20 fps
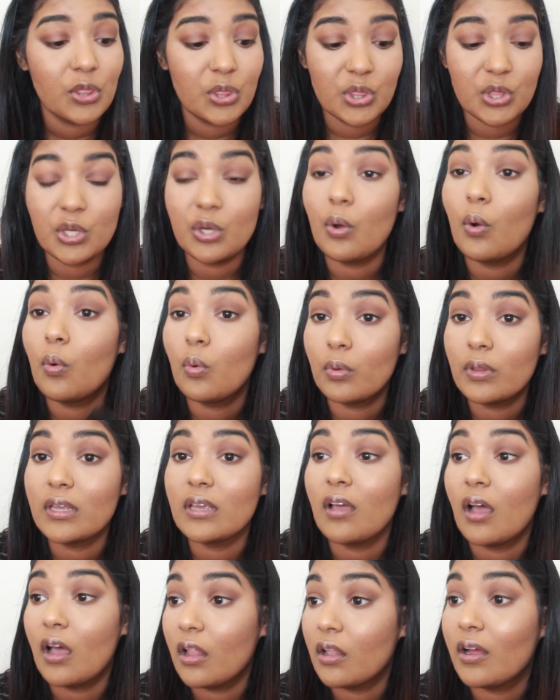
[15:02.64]
The only
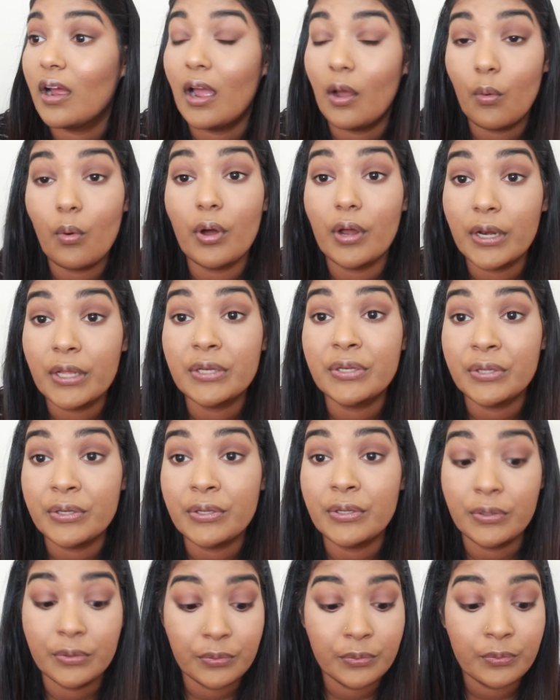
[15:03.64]
color I wanted to
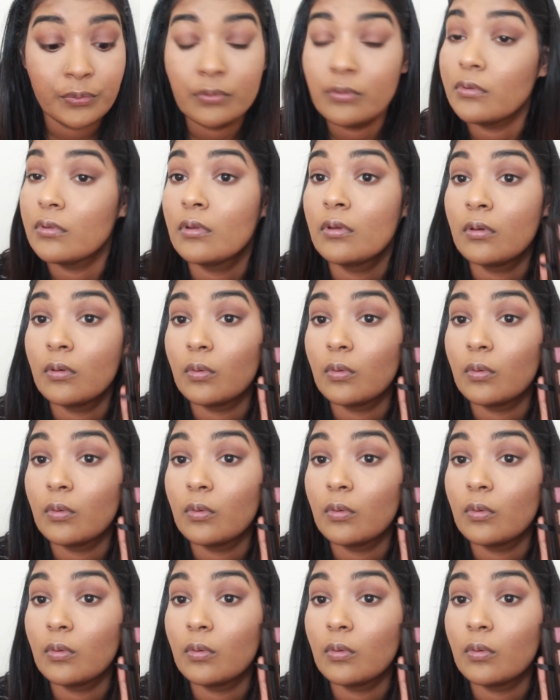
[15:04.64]
use